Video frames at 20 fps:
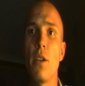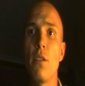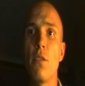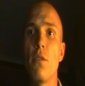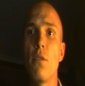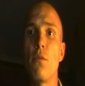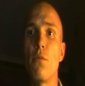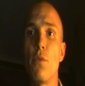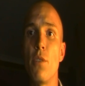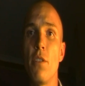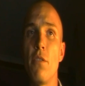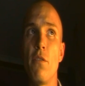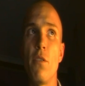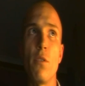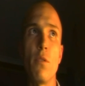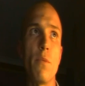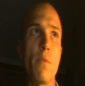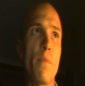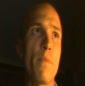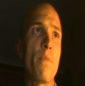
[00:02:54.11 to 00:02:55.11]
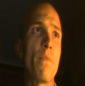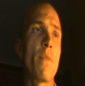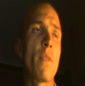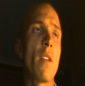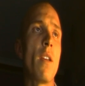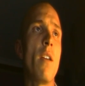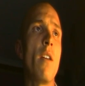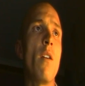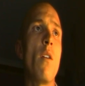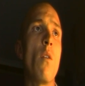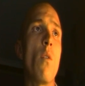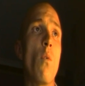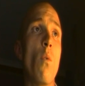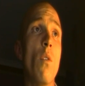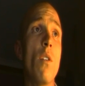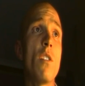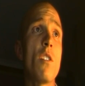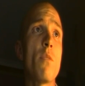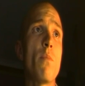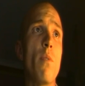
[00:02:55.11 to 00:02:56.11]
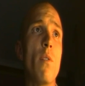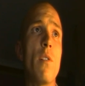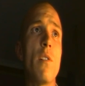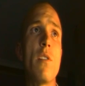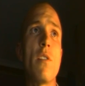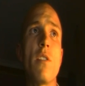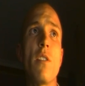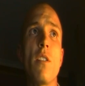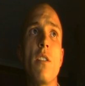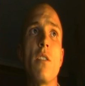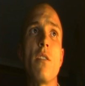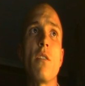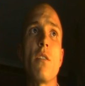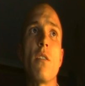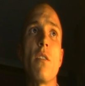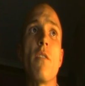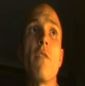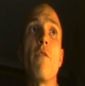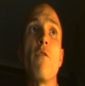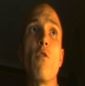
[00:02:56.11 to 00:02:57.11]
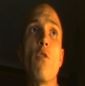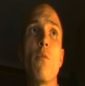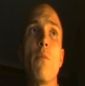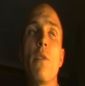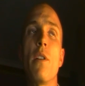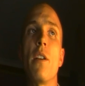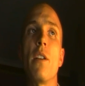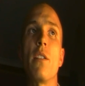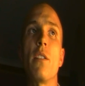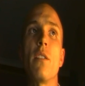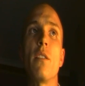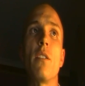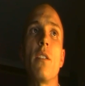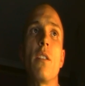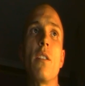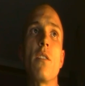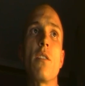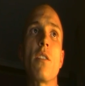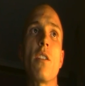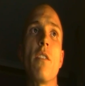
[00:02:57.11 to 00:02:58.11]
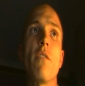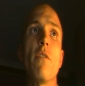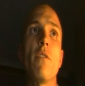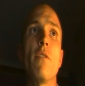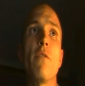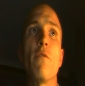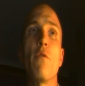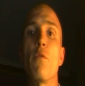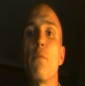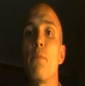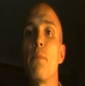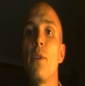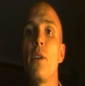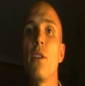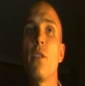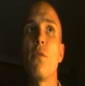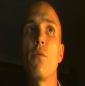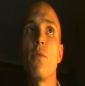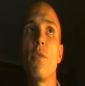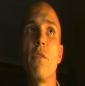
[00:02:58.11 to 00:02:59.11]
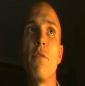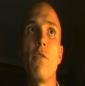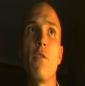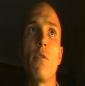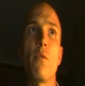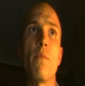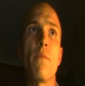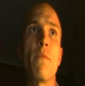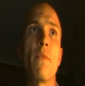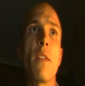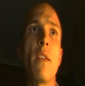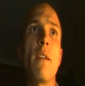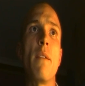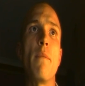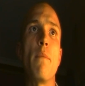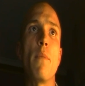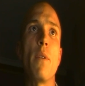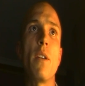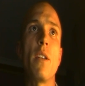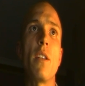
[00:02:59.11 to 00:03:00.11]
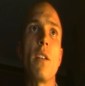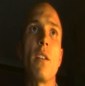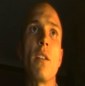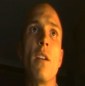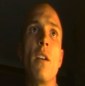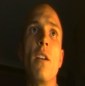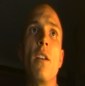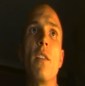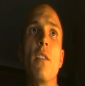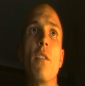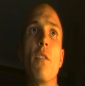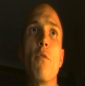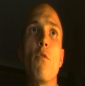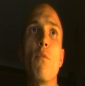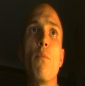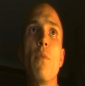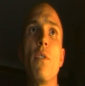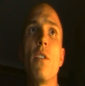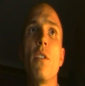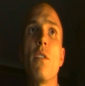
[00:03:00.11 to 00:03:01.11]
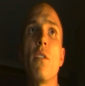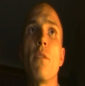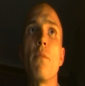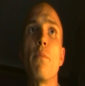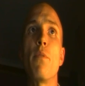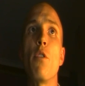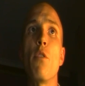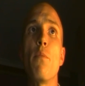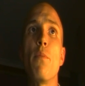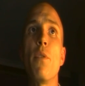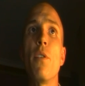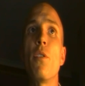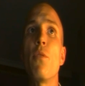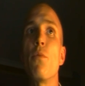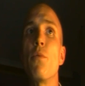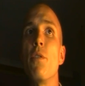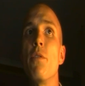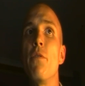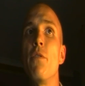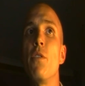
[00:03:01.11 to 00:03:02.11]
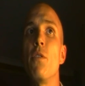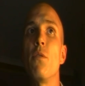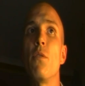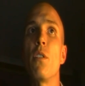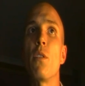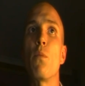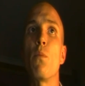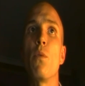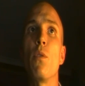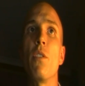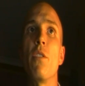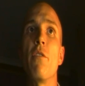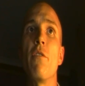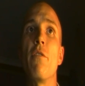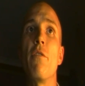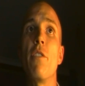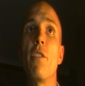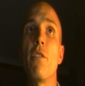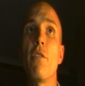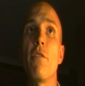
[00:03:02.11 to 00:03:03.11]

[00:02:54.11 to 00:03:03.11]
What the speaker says: Peer review. Once policy is formulated, it is given for peer review, meaning there will be an appropriate review that will